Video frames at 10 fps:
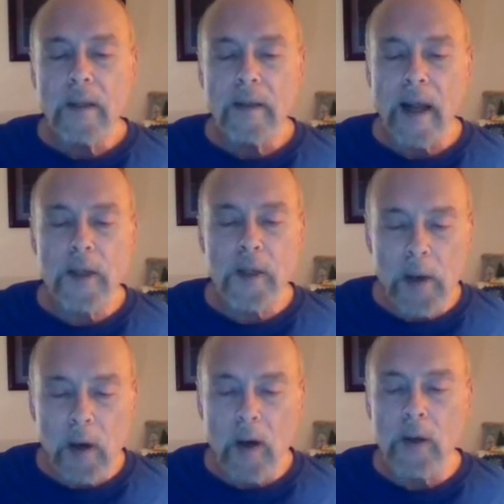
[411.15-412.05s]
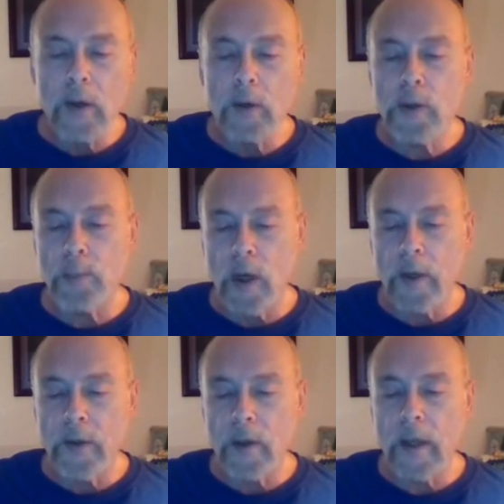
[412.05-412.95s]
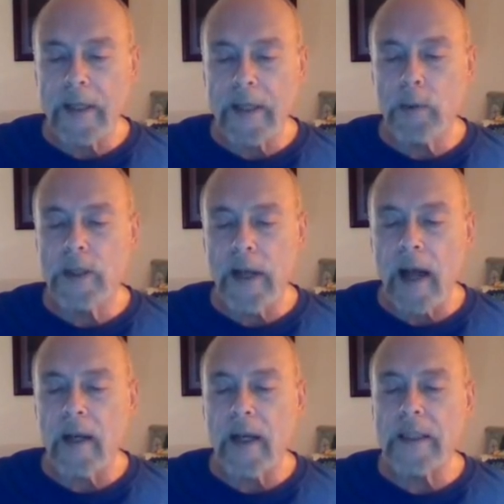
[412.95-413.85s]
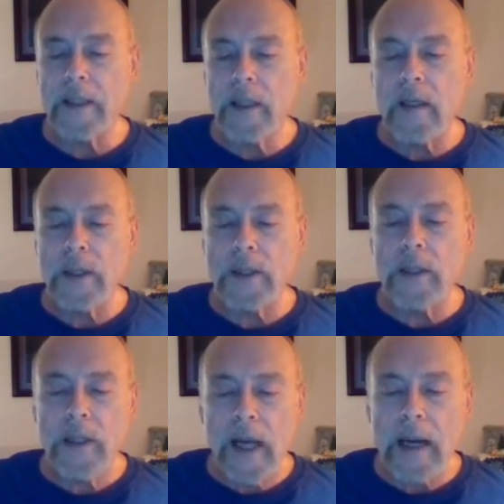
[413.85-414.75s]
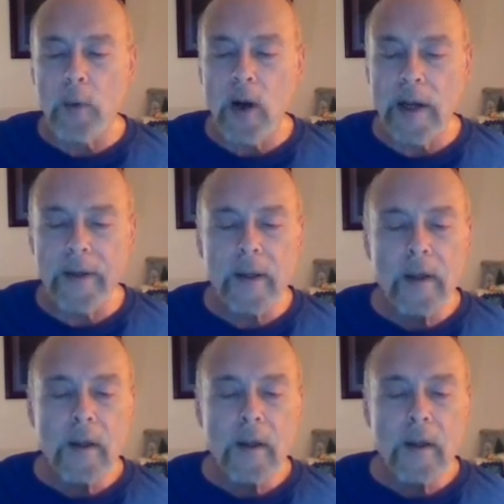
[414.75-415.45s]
Now this Mary, whose brother Lazarus now lay sick, was the same one